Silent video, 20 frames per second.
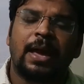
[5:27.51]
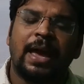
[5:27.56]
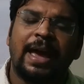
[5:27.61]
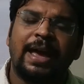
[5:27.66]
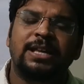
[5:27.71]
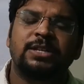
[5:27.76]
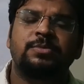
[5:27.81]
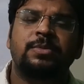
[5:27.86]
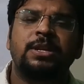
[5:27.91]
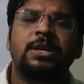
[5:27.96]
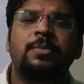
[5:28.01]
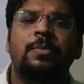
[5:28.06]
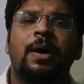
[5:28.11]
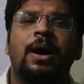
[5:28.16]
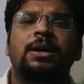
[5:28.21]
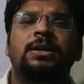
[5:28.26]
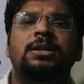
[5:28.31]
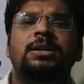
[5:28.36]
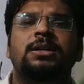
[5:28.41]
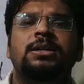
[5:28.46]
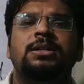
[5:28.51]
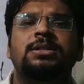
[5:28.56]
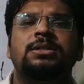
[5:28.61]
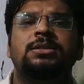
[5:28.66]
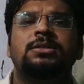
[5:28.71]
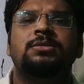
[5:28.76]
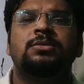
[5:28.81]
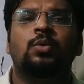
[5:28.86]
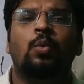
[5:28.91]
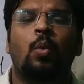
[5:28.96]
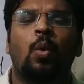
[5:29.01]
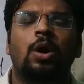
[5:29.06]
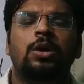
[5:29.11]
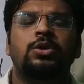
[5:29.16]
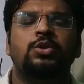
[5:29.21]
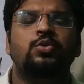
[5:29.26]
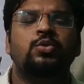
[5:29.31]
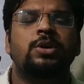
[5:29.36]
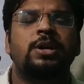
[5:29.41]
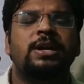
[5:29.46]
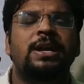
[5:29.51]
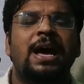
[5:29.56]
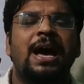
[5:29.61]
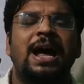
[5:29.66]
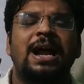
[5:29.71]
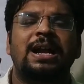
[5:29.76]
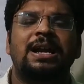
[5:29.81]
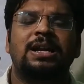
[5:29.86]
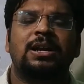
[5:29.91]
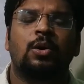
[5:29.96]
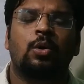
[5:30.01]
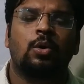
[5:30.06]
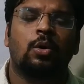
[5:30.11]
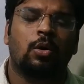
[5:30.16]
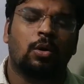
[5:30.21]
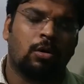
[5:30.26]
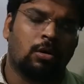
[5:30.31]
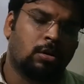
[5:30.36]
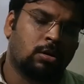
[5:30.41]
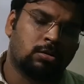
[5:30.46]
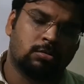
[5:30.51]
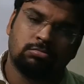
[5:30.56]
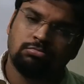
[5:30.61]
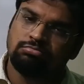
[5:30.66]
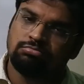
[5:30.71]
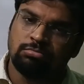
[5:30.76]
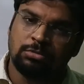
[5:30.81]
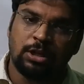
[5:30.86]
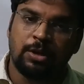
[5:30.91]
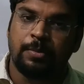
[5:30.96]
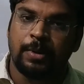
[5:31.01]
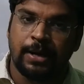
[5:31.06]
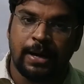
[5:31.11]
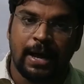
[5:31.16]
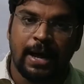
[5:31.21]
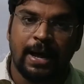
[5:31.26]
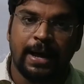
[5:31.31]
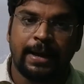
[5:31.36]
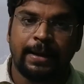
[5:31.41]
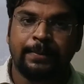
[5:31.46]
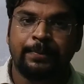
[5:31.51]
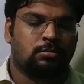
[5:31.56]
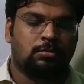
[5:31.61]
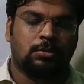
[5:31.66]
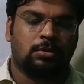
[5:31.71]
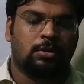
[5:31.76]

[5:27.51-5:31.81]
as many partners want to retire or they may die,